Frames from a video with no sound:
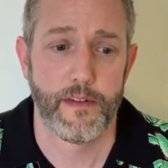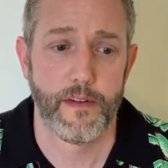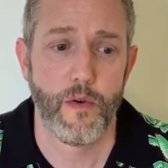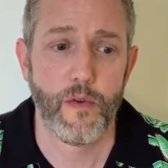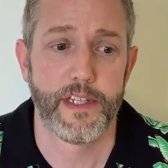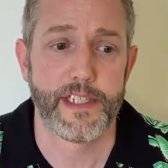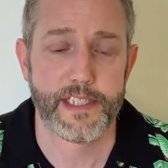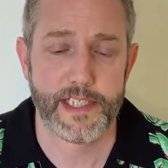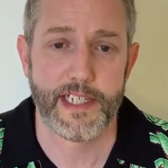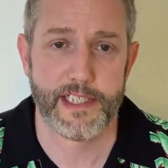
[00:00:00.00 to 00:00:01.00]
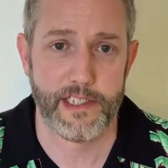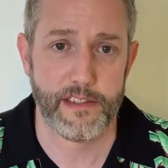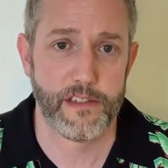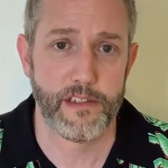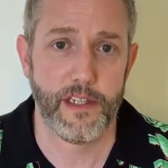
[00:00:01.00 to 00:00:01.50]
only
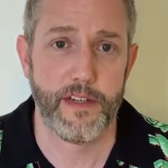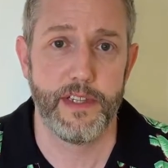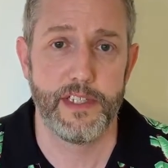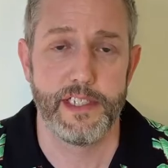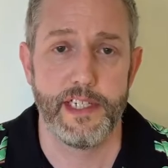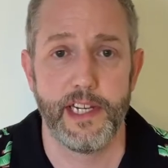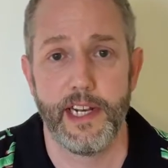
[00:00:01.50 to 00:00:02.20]
citizens to live in the city,